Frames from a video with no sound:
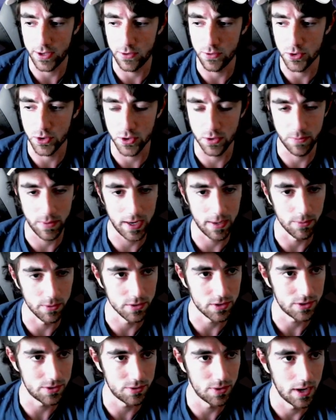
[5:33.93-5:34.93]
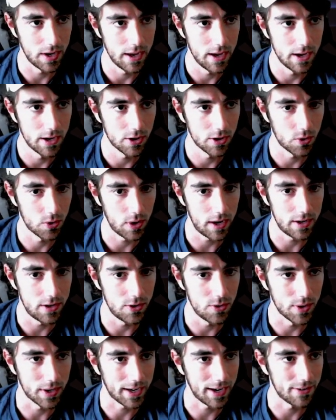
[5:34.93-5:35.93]
you should be able to create a
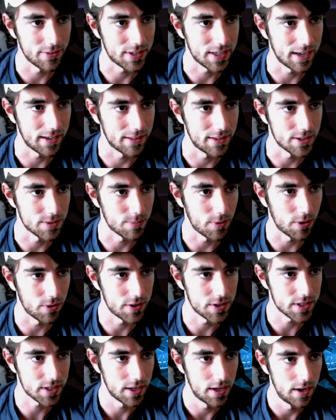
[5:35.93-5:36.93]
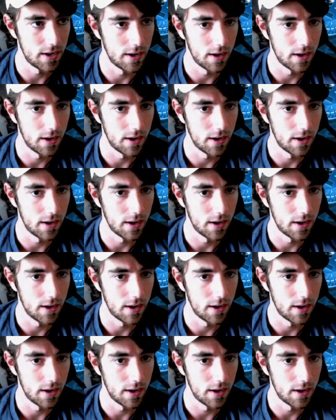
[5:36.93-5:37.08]
new account to get this bonus.